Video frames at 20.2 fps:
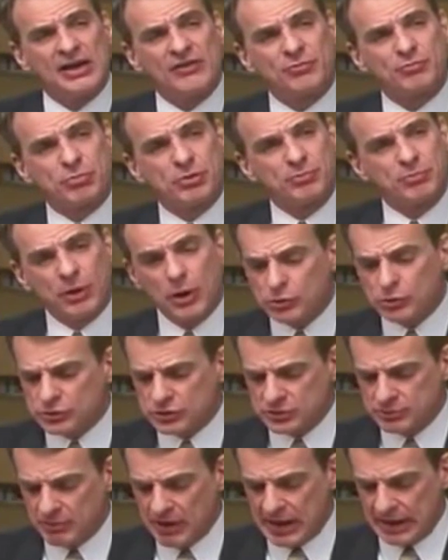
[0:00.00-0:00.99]
have
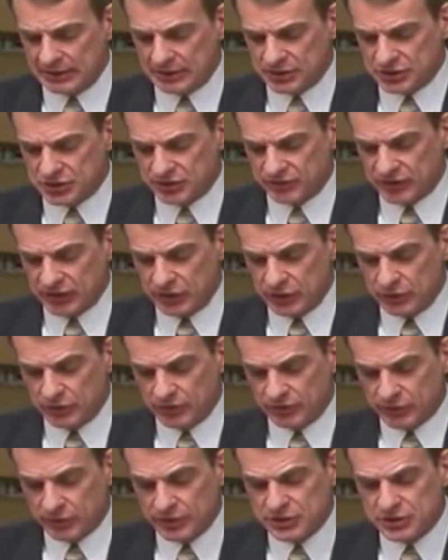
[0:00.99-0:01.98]
proposed models of the
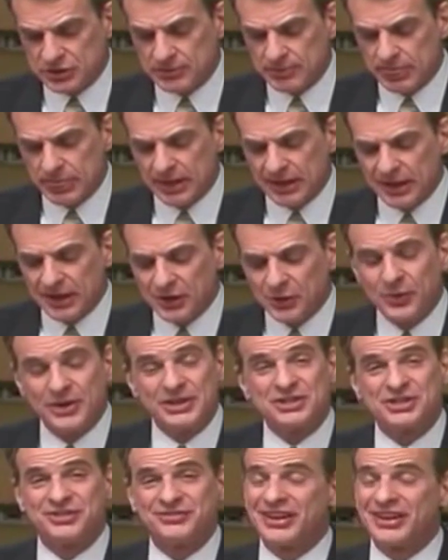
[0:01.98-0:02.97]
universe,
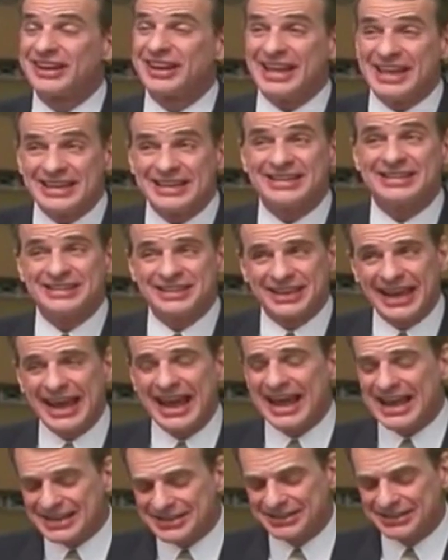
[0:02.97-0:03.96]
which Vilenkin
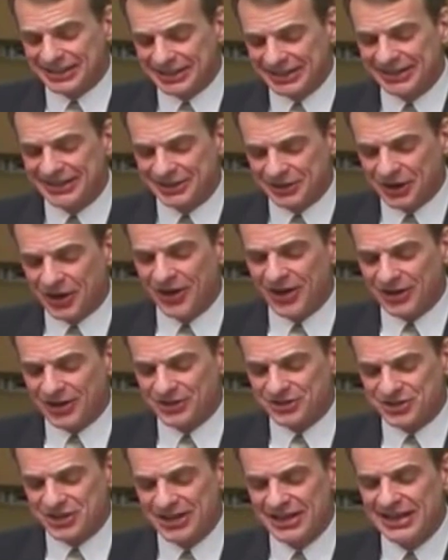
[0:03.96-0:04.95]
candidly
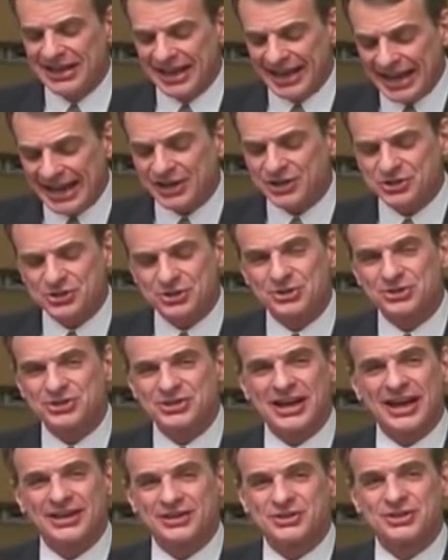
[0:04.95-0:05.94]
calls
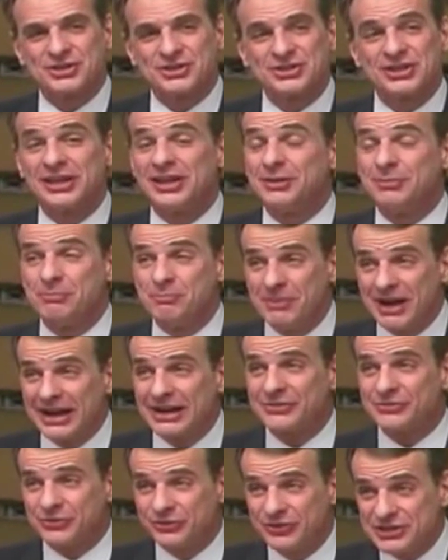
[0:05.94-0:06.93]
exercises in
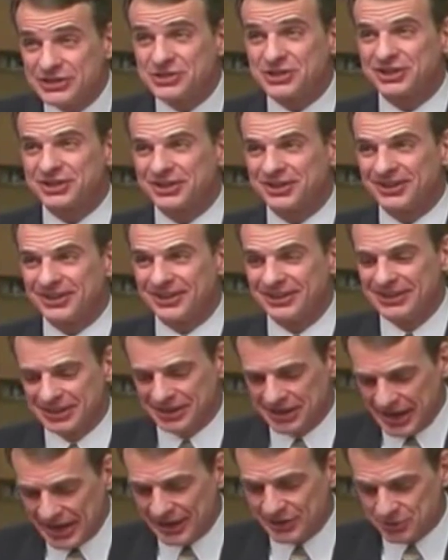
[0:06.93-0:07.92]
metaphysical
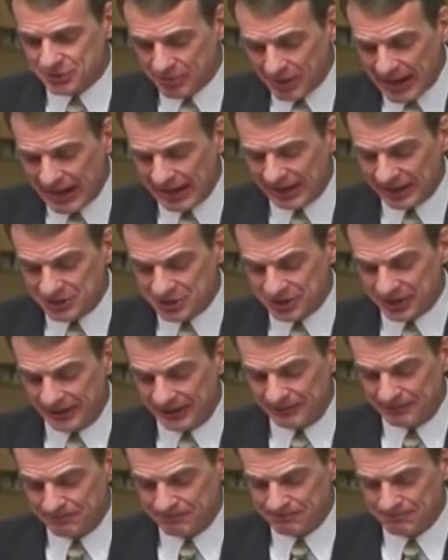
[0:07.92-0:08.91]

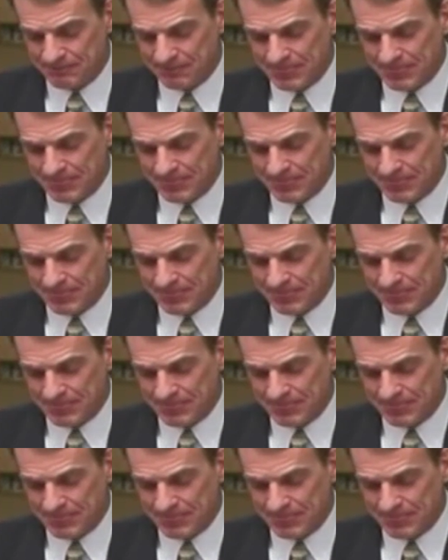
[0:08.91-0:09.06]
cosmology.